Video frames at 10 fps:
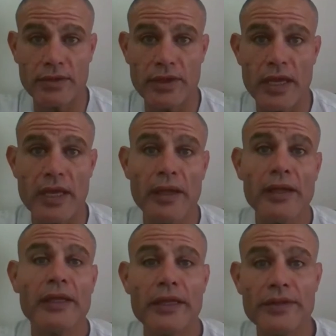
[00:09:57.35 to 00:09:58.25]

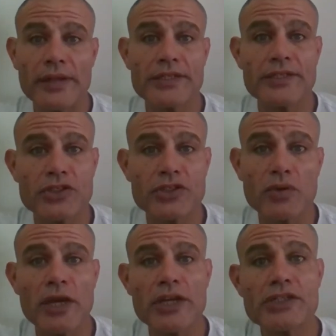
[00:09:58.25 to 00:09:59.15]
okay, in that
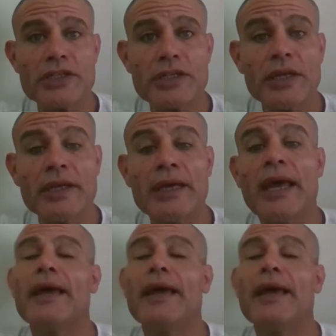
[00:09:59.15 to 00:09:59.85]
situation.